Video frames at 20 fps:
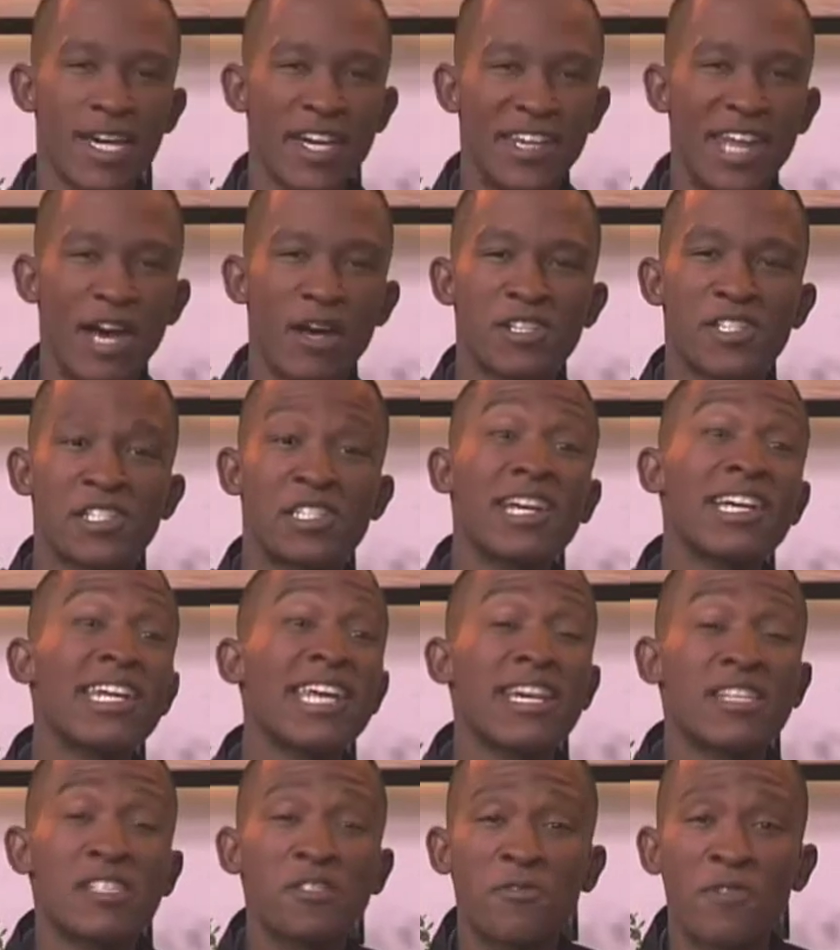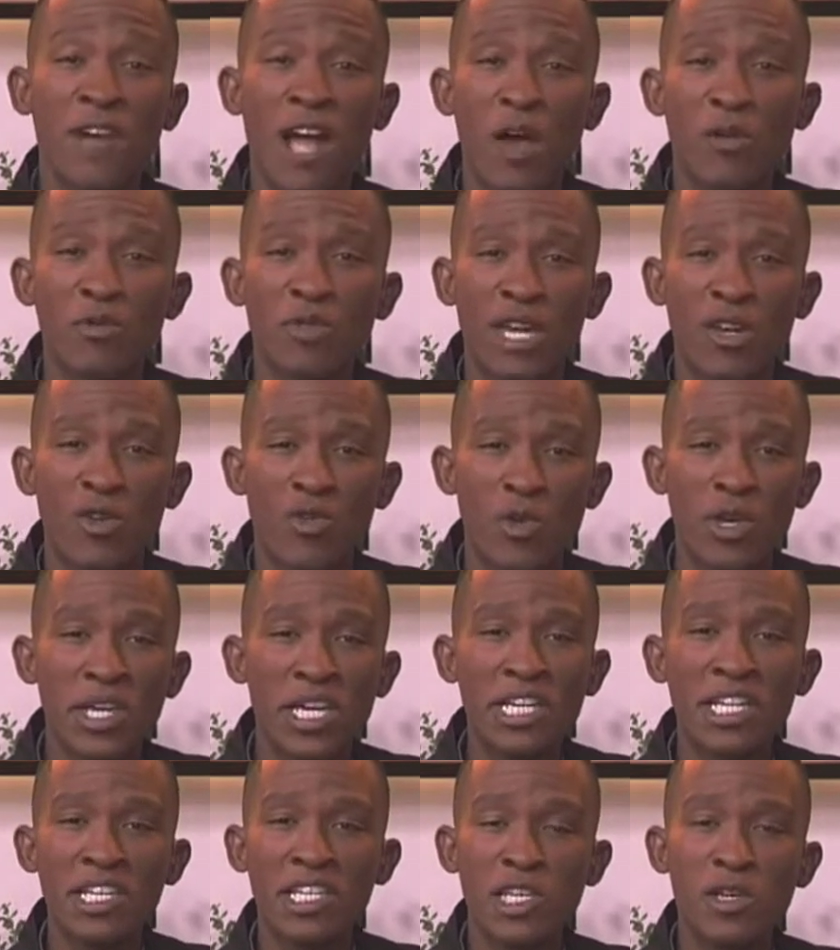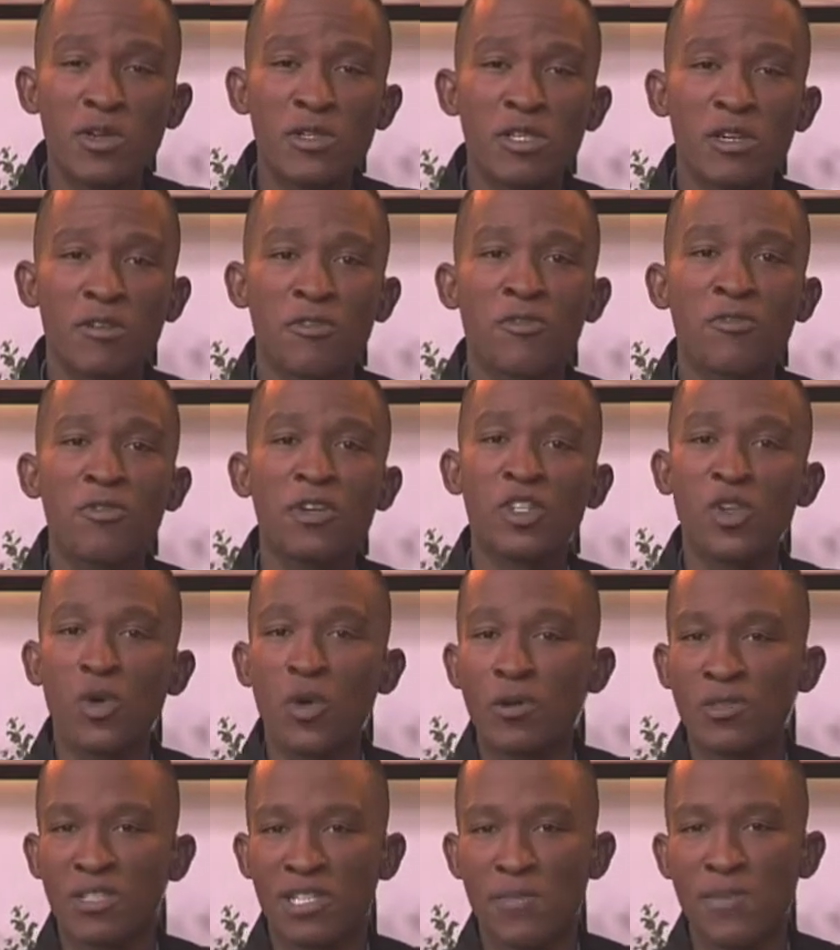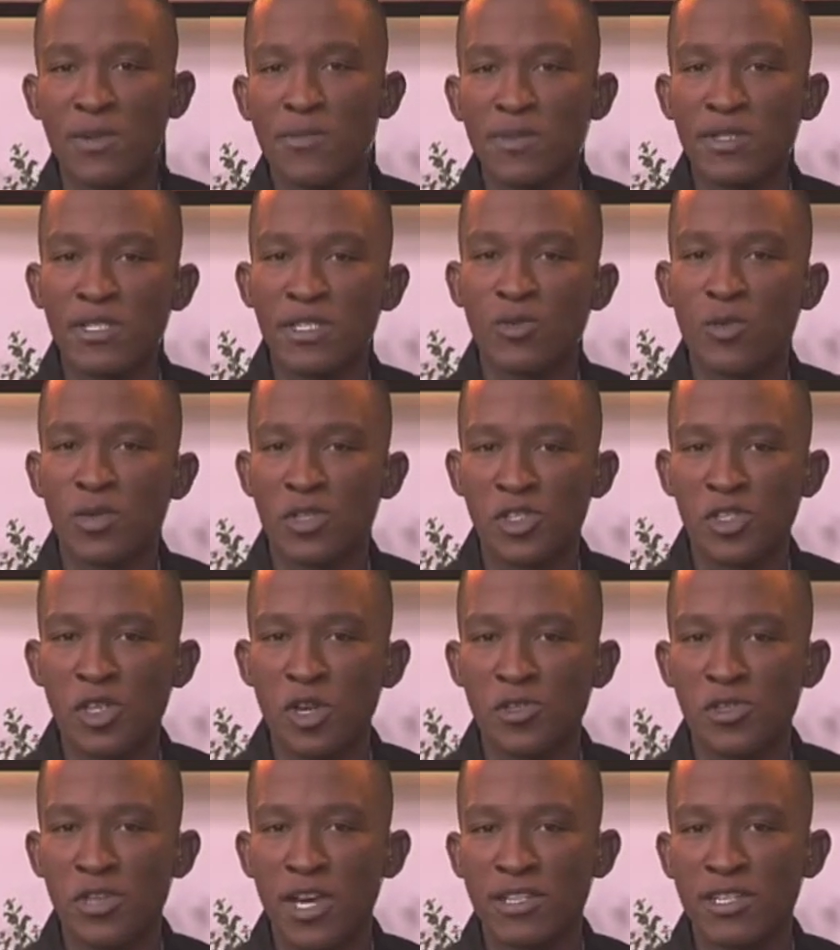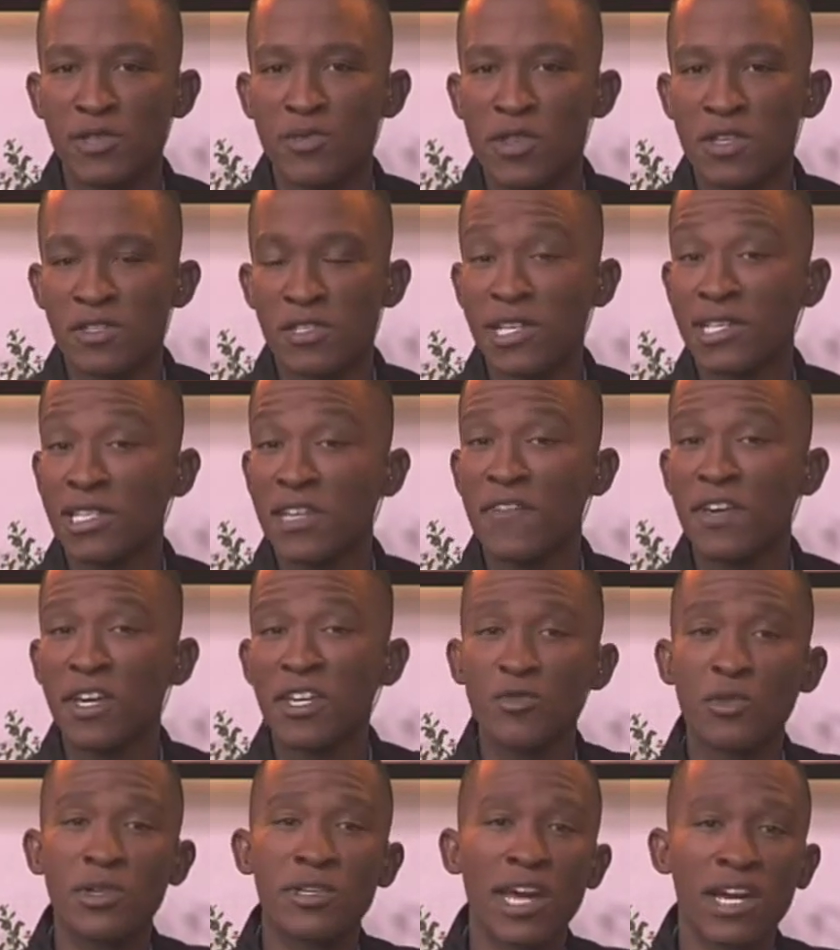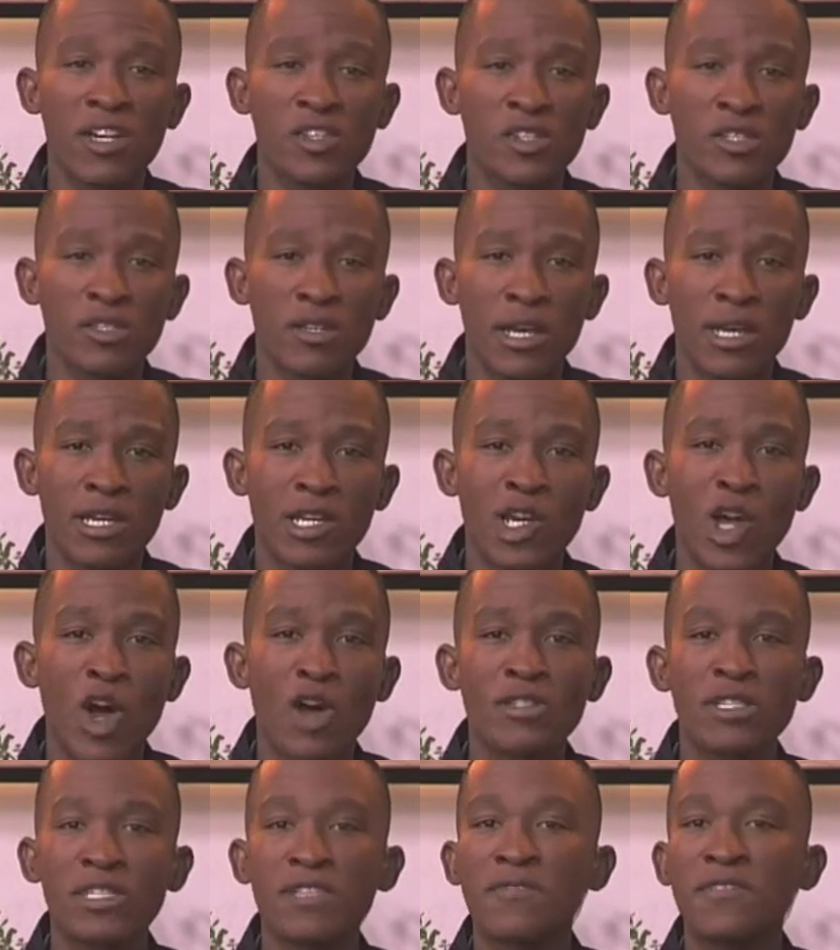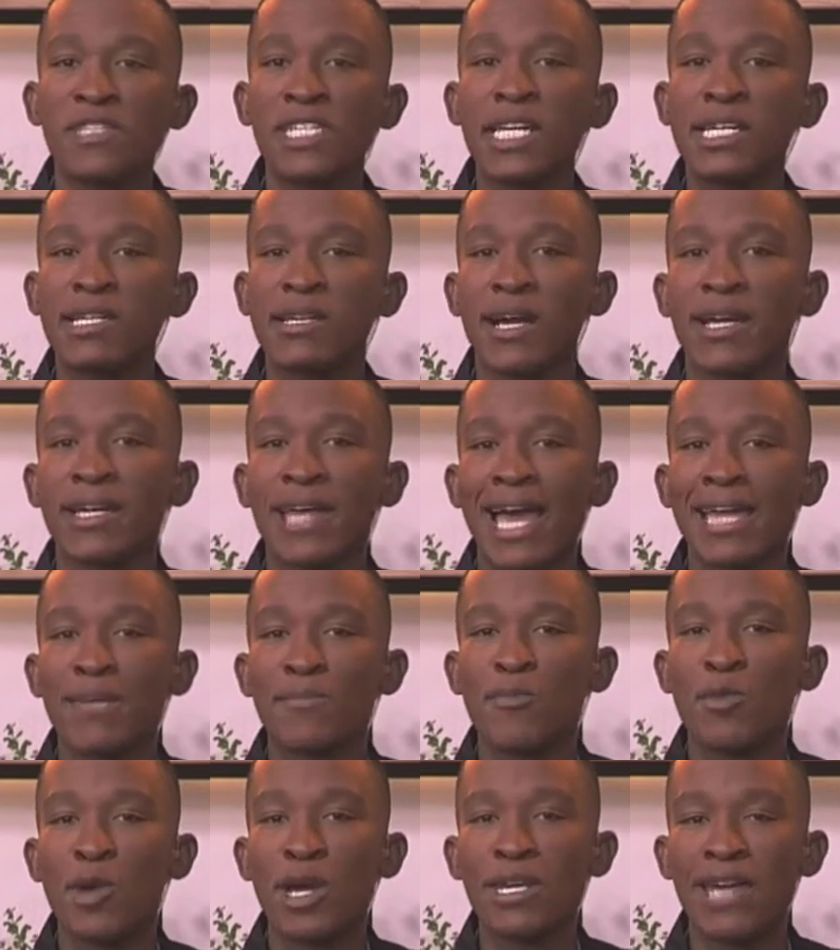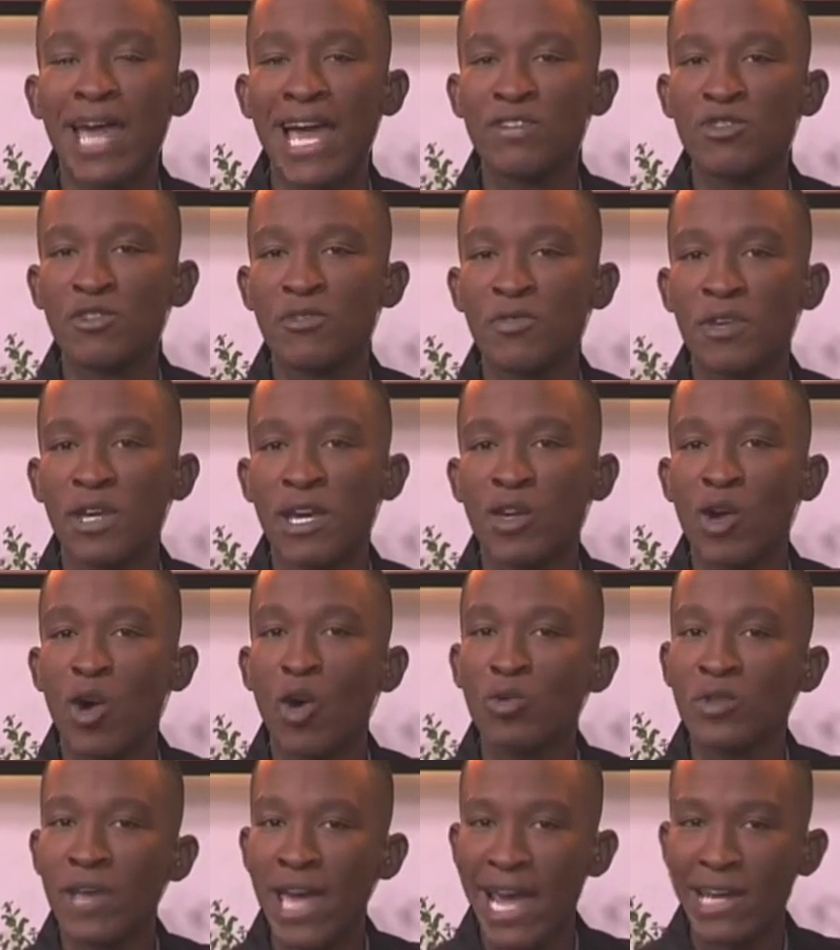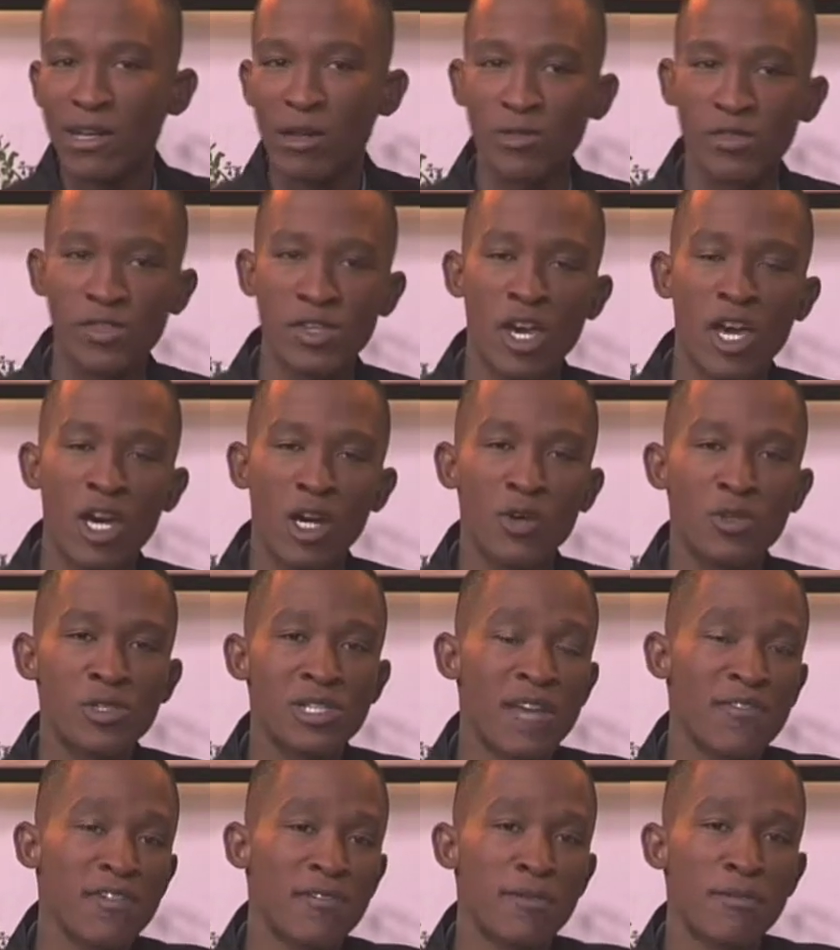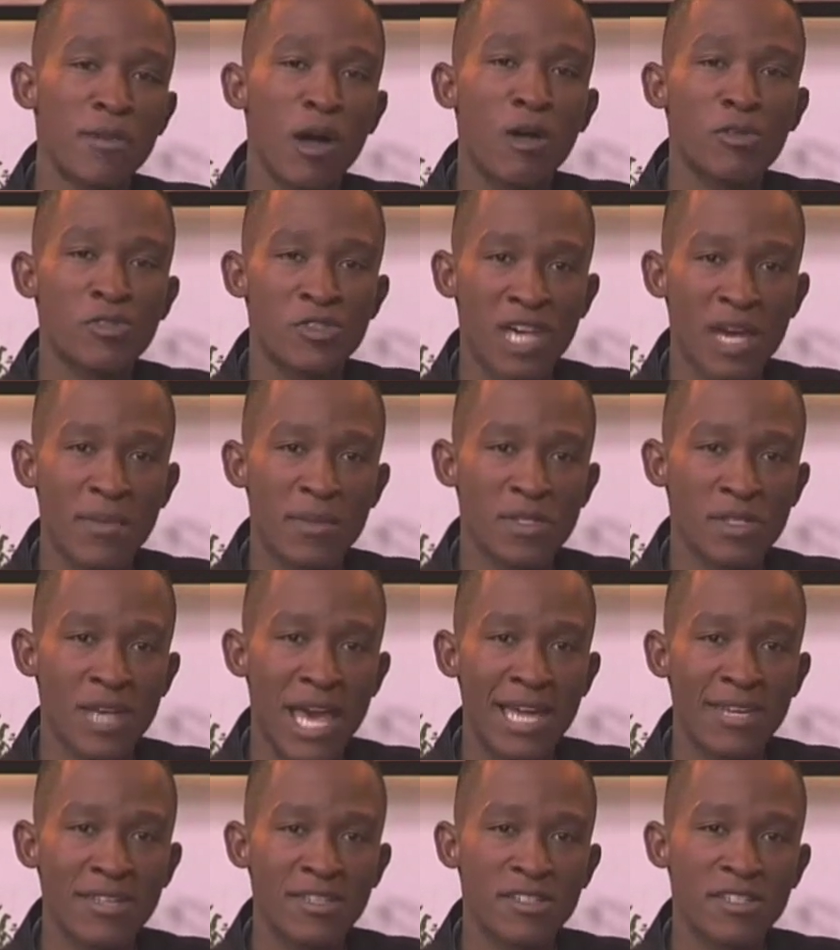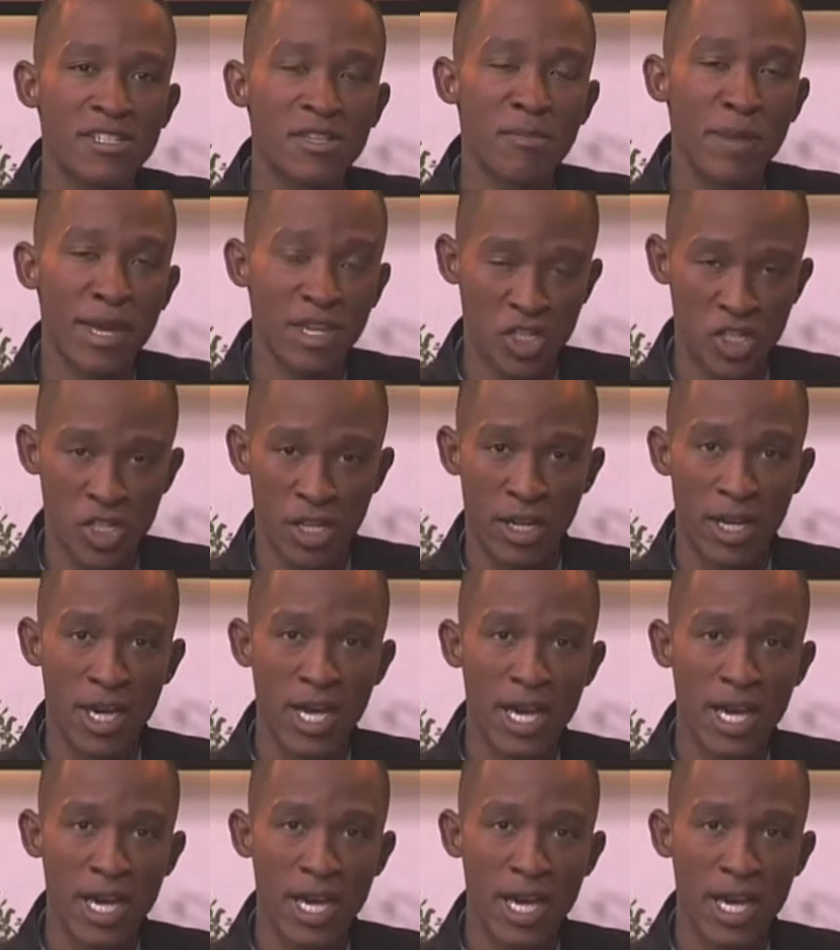Now, a study has found that regular use of fish oil supplements was associated with a significant reduction in cognitive decline and brain atrophy in older adults who suffer from Alzheimer's and dementia.